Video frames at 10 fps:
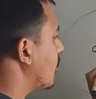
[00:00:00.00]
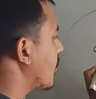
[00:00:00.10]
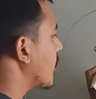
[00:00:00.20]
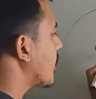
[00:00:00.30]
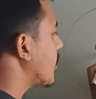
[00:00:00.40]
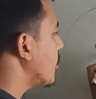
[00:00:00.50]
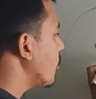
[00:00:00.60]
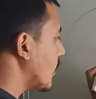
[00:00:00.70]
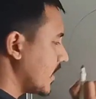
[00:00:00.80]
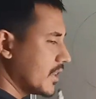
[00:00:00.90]
Okay,
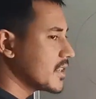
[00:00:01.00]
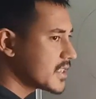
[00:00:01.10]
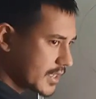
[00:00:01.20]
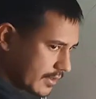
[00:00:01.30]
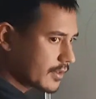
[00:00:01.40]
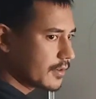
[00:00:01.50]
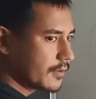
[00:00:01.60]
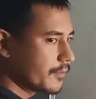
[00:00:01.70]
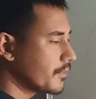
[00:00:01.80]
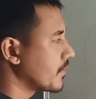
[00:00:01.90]
Q1 at its center.
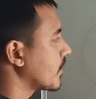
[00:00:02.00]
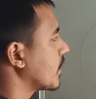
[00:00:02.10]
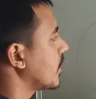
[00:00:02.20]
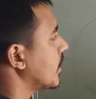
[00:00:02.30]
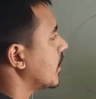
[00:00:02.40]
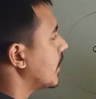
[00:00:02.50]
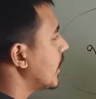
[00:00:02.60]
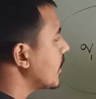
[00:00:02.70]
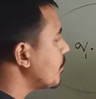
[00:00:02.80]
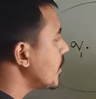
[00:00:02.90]

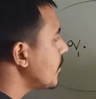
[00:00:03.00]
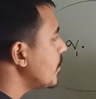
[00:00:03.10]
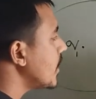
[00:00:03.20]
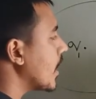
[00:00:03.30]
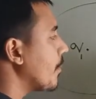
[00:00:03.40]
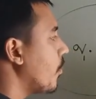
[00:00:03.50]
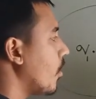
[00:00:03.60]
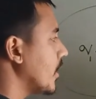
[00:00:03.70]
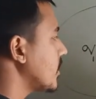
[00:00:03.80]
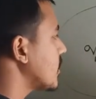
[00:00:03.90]
Let P be a
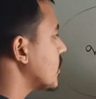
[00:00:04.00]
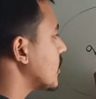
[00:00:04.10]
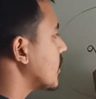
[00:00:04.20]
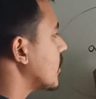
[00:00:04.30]
point